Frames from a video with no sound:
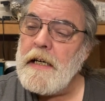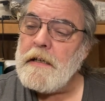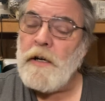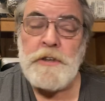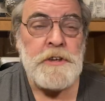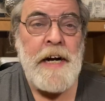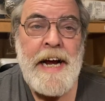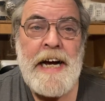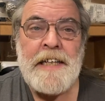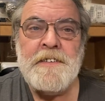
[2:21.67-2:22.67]
larger
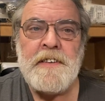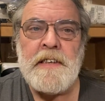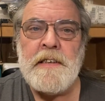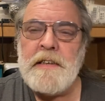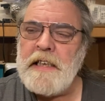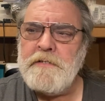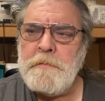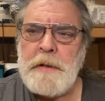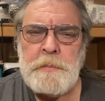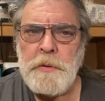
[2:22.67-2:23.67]
hands and
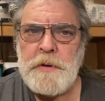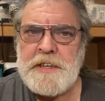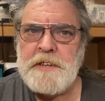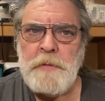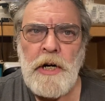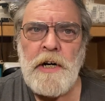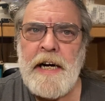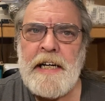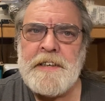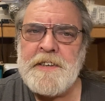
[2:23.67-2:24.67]
even people with smaller
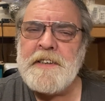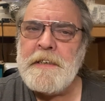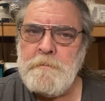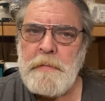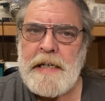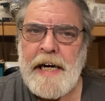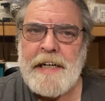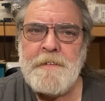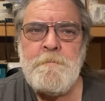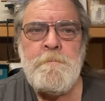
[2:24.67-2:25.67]
hands than
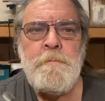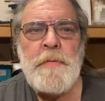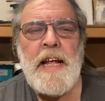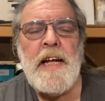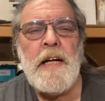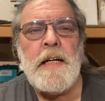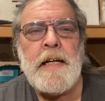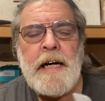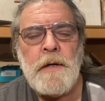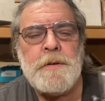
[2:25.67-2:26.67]
mine.
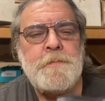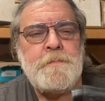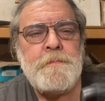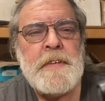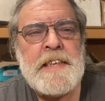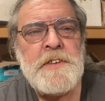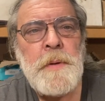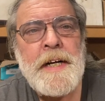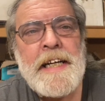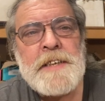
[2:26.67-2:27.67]
Now, this
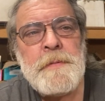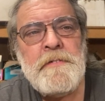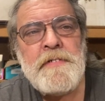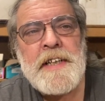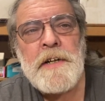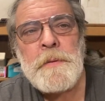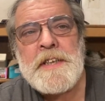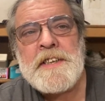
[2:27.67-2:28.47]
one has been fitted with a